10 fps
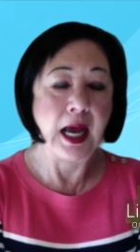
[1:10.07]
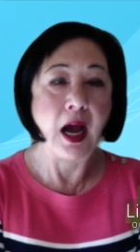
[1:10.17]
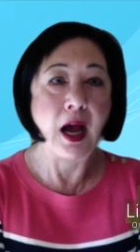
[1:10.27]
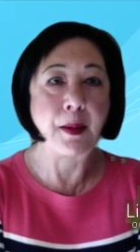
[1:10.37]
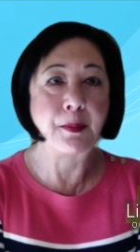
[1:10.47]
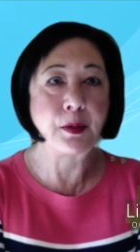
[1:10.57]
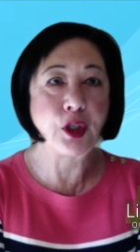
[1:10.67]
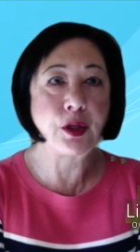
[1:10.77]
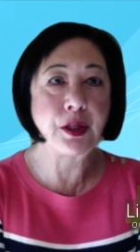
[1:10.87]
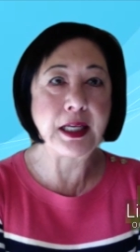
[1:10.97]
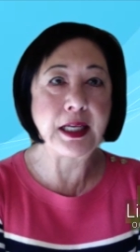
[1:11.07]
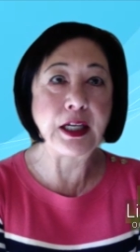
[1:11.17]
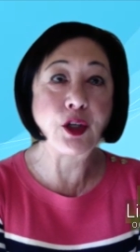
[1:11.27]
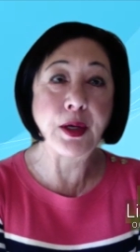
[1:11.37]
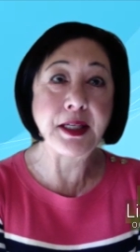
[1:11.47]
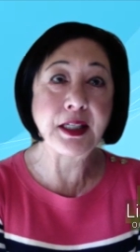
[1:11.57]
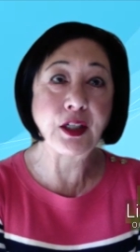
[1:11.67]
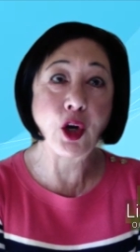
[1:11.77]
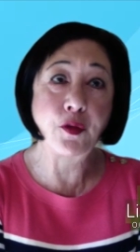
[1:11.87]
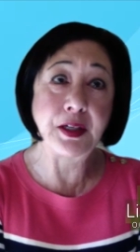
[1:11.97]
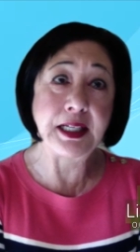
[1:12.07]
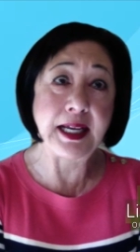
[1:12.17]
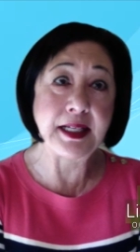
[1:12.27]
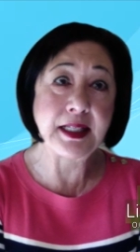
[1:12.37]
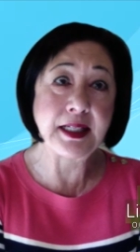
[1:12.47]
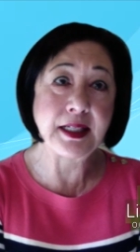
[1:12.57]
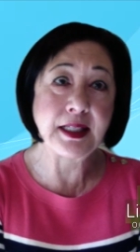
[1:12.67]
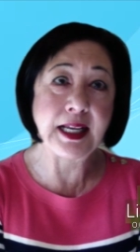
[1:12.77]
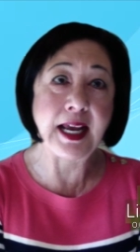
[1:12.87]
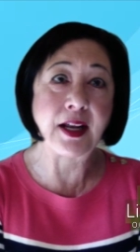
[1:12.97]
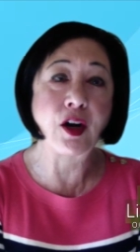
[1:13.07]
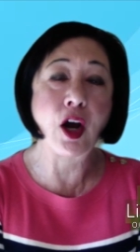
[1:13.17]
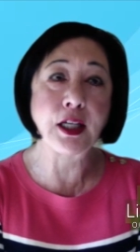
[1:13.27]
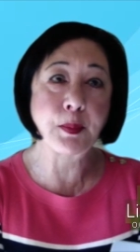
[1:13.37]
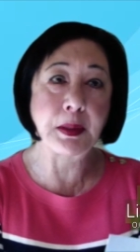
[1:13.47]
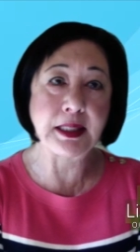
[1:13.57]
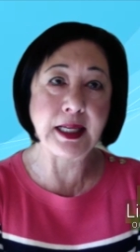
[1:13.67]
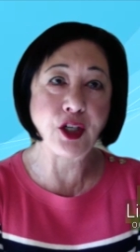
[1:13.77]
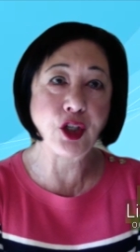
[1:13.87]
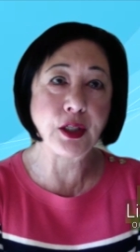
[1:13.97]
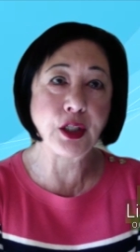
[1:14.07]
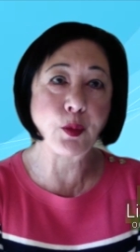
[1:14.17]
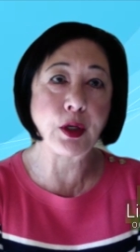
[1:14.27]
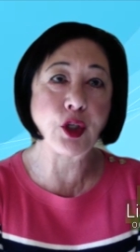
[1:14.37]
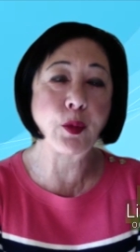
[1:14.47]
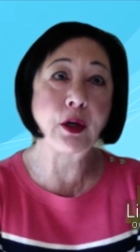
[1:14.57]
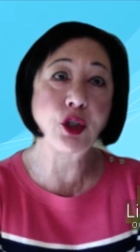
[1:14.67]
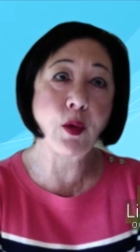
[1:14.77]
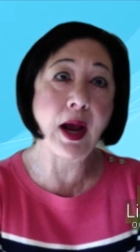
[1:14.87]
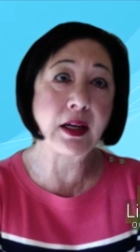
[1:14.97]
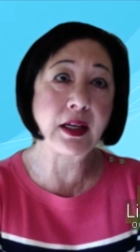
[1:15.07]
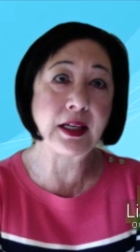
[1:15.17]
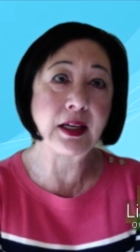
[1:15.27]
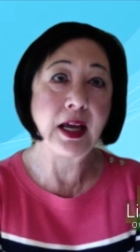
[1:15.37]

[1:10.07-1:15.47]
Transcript: Um, due to the increase in COVID cases and hospitalizations, which we are tracking